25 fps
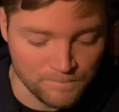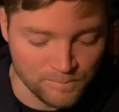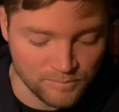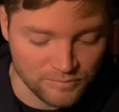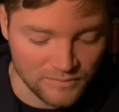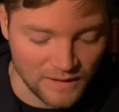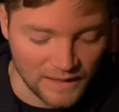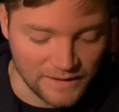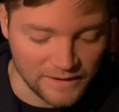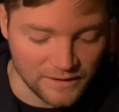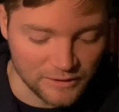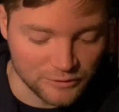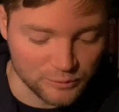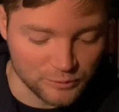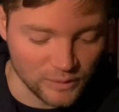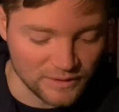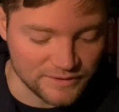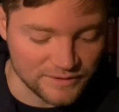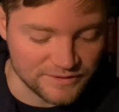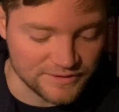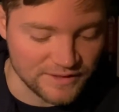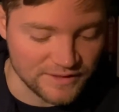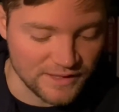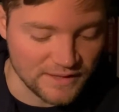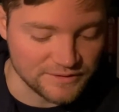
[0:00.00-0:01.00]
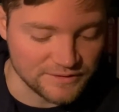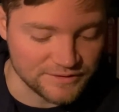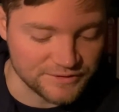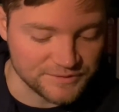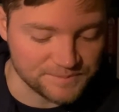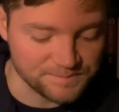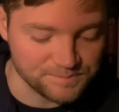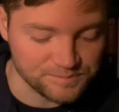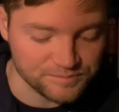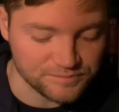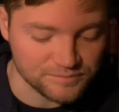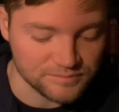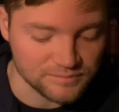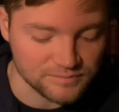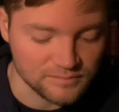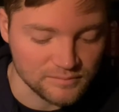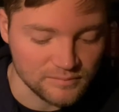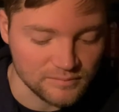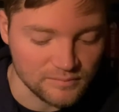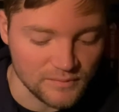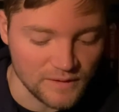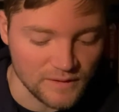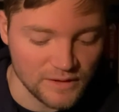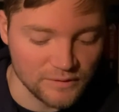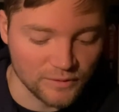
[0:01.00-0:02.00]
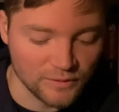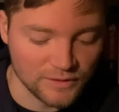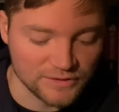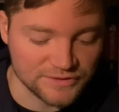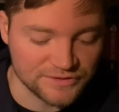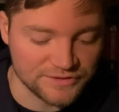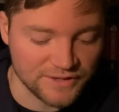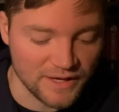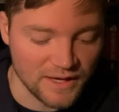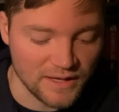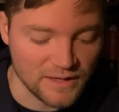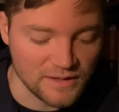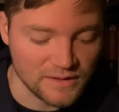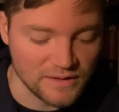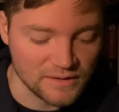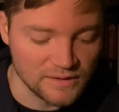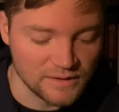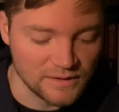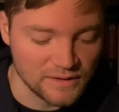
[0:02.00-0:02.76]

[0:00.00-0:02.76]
And here's what it says in verse 10.